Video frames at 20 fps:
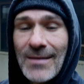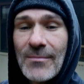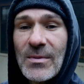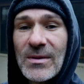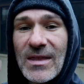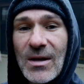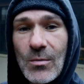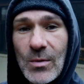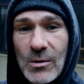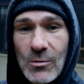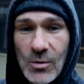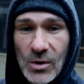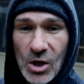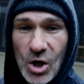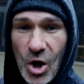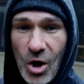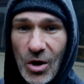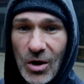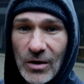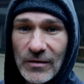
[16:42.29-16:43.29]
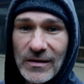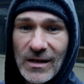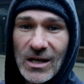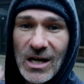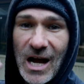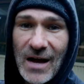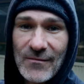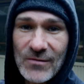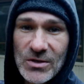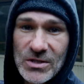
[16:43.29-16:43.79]
But then we recalled our
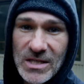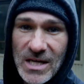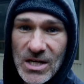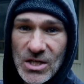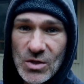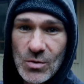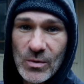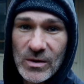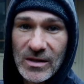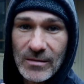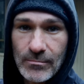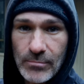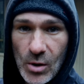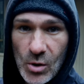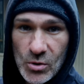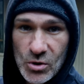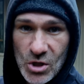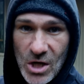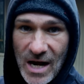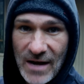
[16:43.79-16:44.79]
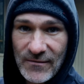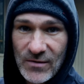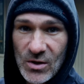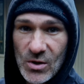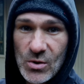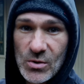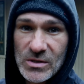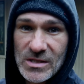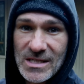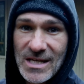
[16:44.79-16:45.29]
conversation with the boat driver
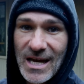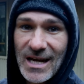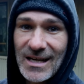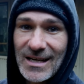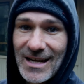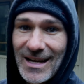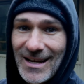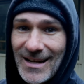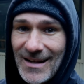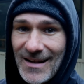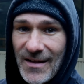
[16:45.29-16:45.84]
who said